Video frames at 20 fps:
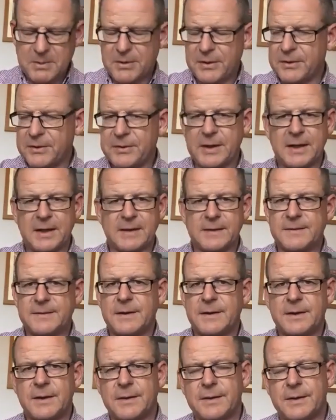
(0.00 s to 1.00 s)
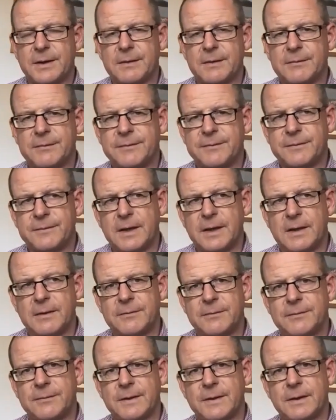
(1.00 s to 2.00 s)
of the things that
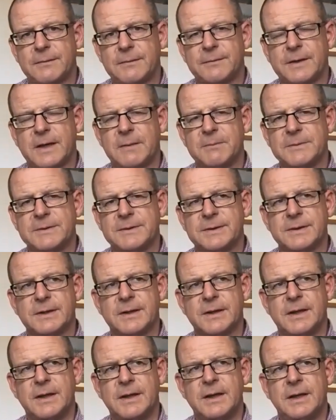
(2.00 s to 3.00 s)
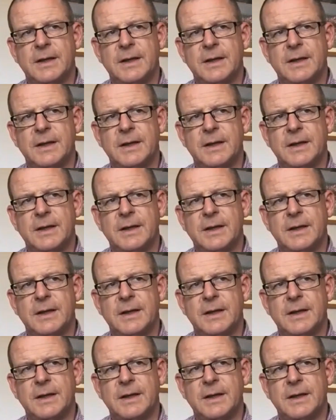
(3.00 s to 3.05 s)
have come to